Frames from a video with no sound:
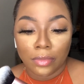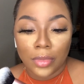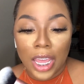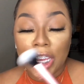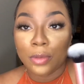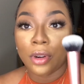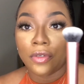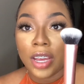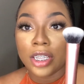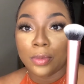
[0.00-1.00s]
expert
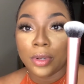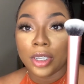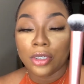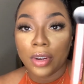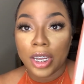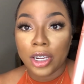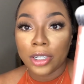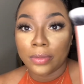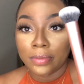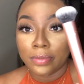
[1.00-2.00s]
face brush right here,
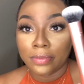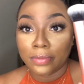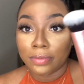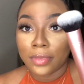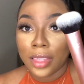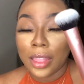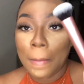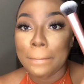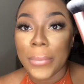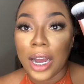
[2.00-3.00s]

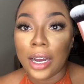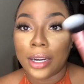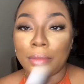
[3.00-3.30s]
bomb.